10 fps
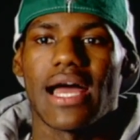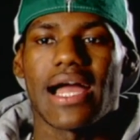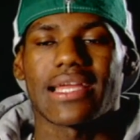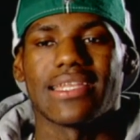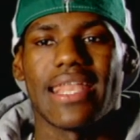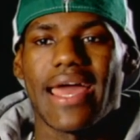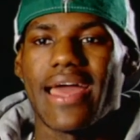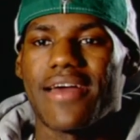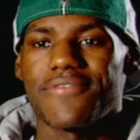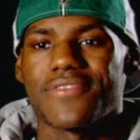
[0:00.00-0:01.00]
I can
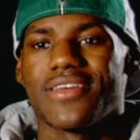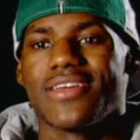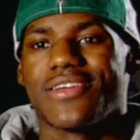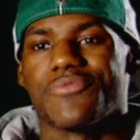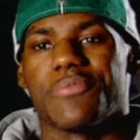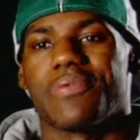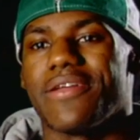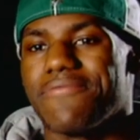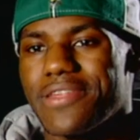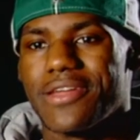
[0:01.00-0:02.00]
laugh. We
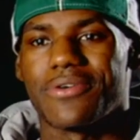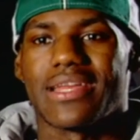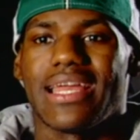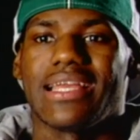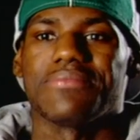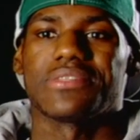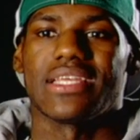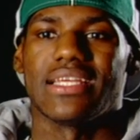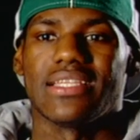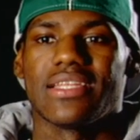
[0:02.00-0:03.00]
play video games
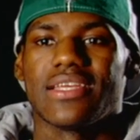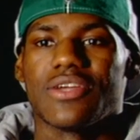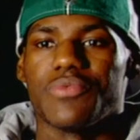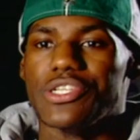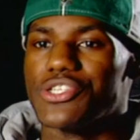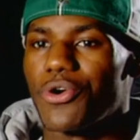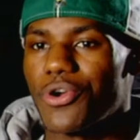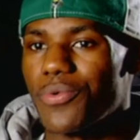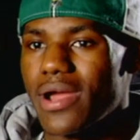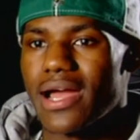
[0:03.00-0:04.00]
and we
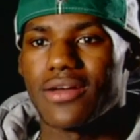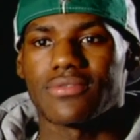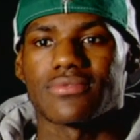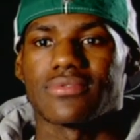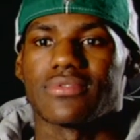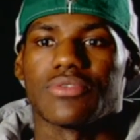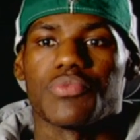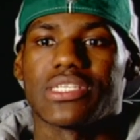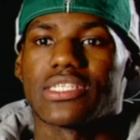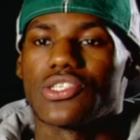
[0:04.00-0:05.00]
joke around.
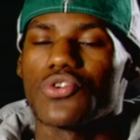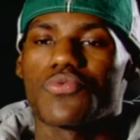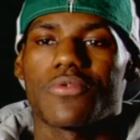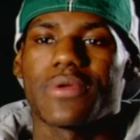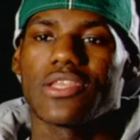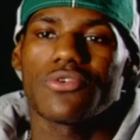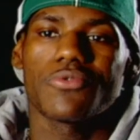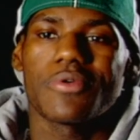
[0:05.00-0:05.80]
We just do what we do.